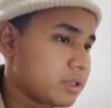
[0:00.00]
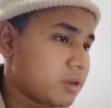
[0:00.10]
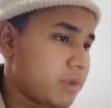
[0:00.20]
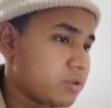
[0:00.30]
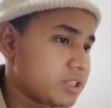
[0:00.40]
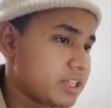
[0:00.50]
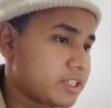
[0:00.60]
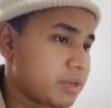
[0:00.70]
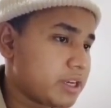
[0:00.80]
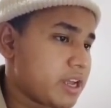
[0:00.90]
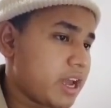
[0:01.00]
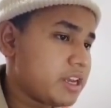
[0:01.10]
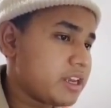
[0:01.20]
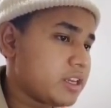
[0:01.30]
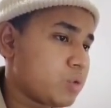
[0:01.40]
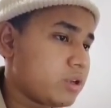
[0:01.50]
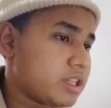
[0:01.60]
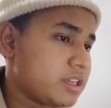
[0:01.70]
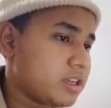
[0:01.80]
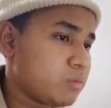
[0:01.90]
by using this statement, and then it will
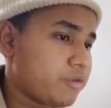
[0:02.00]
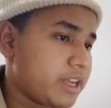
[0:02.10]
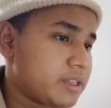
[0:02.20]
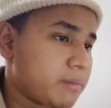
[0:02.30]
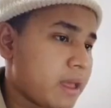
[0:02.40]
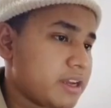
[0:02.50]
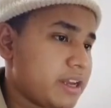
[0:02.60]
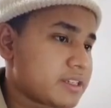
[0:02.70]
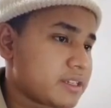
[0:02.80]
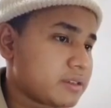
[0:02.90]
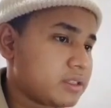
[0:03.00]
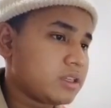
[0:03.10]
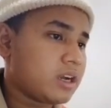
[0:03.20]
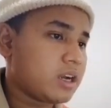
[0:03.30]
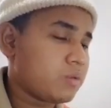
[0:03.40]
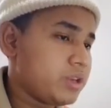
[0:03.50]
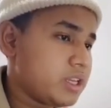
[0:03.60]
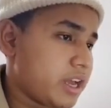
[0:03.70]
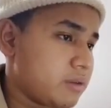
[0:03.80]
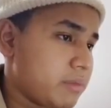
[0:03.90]
return the remove item. Next, we
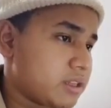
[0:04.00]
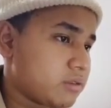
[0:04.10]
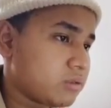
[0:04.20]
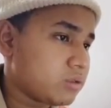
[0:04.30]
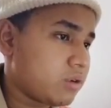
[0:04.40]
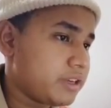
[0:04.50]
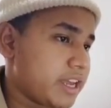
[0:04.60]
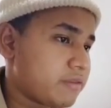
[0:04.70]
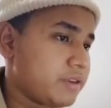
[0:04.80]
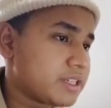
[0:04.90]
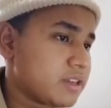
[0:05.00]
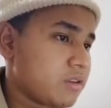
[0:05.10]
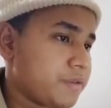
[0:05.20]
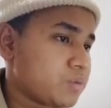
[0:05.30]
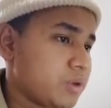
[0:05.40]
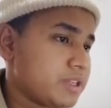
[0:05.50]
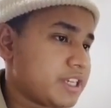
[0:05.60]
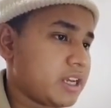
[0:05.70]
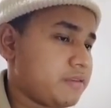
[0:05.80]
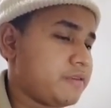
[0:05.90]
had the method of the get first. First we will
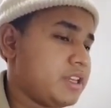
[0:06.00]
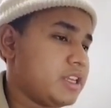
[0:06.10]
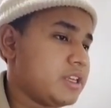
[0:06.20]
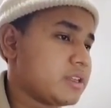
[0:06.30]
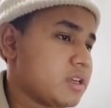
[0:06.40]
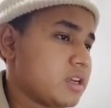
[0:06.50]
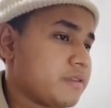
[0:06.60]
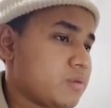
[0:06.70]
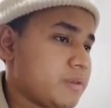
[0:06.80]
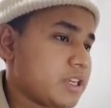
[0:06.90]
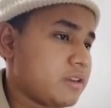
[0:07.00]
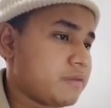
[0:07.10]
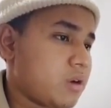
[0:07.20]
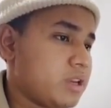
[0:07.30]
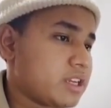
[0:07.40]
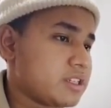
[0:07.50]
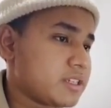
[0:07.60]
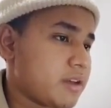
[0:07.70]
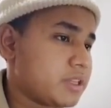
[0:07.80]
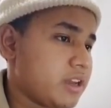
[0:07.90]
check if our linked list
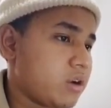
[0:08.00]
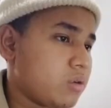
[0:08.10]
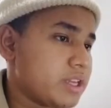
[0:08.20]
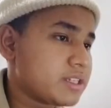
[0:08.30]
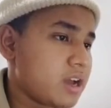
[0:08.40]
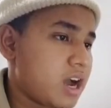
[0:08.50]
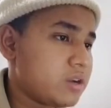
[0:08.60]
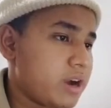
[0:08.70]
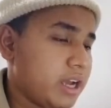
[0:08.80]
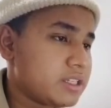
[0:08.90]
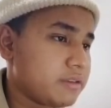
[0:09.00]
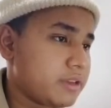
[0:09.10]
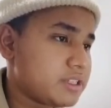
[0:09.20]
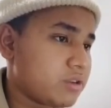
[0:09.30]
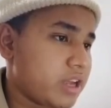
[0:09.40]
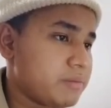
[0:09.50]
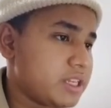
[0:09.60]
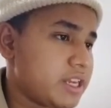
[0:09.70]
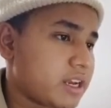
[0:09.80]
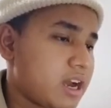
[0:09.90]
is empty like always. Otherwise, if it's not
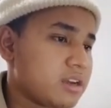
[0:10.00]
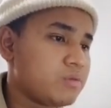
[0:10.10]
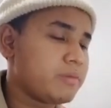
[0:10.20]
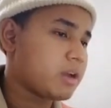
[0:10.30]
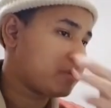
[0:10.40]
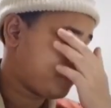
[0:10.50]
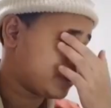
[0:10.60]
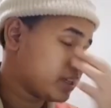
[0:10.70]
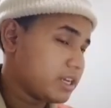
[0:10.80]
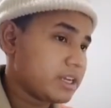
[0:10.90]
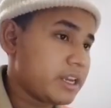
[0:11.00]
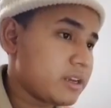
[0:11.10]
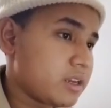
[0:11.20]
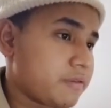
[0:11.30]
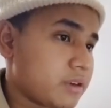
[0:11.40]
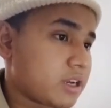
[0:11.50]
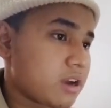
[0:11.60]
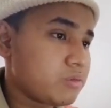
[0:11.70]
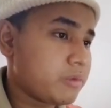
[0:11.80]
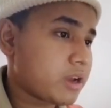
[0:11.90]
empty, then current will become the first. Then if the
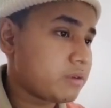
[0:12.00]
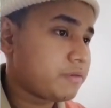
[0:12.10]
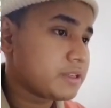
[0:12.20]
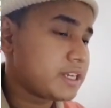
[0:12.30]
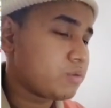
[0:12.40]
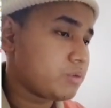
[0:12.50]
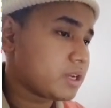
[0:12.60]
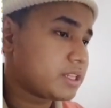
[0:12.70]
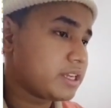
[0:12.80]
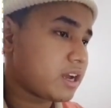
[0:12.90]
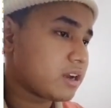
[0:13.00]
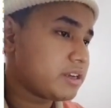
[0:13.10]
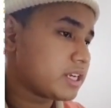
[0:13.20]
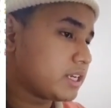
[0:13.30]
current will become the first, then we will return the current